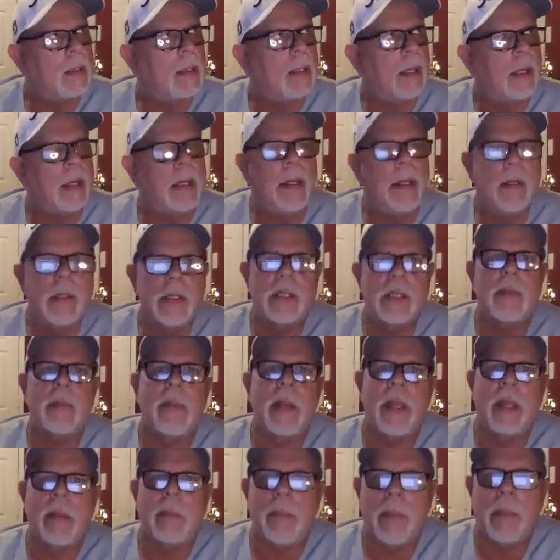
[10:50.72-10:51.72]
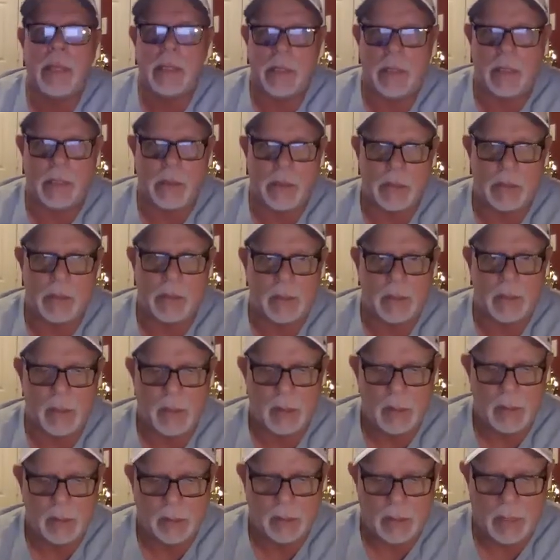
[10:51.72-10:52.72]
the main message
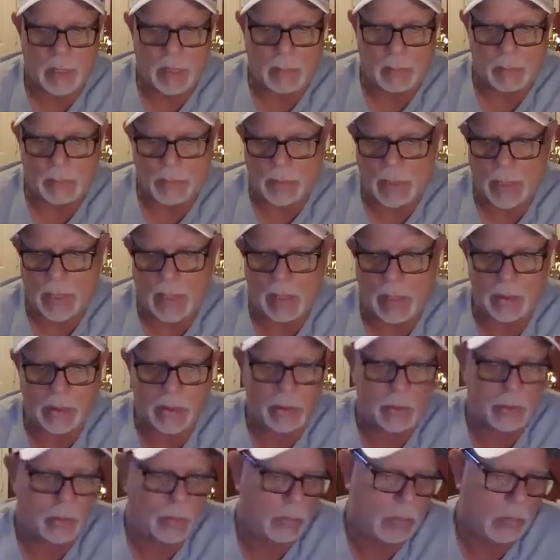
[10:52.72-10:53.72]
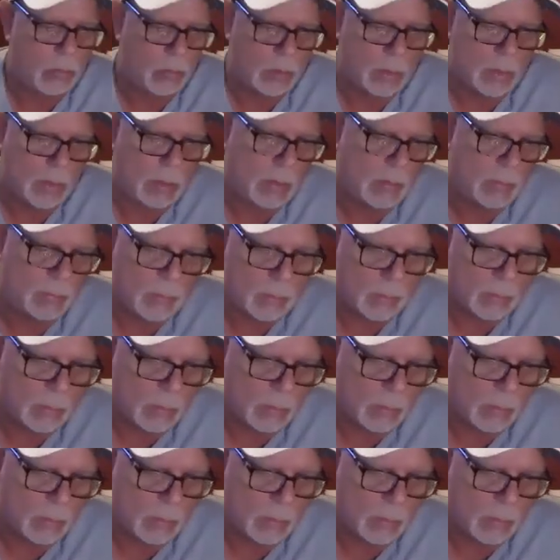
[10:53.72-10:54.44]
that I'm trying to deliver